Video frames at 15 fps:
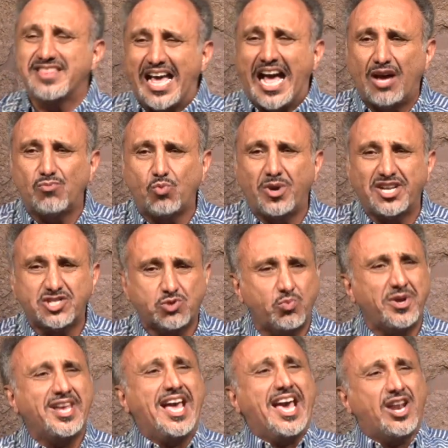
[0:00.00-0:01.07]
that which
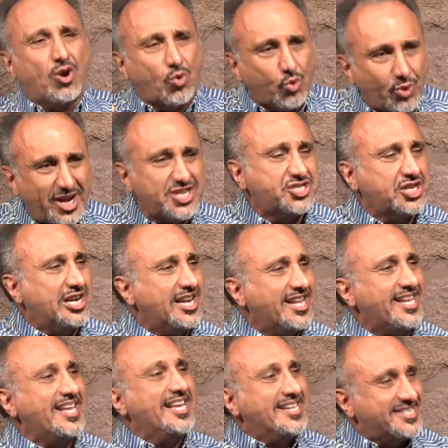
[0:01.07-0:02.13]
we had
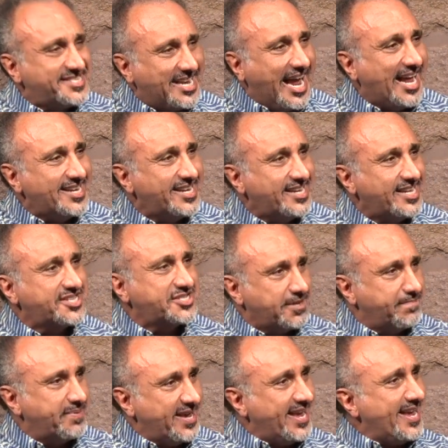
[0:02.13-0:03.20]
originally intended it to
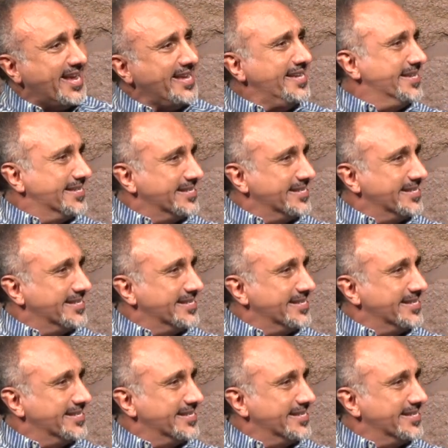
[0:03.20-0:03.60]
be?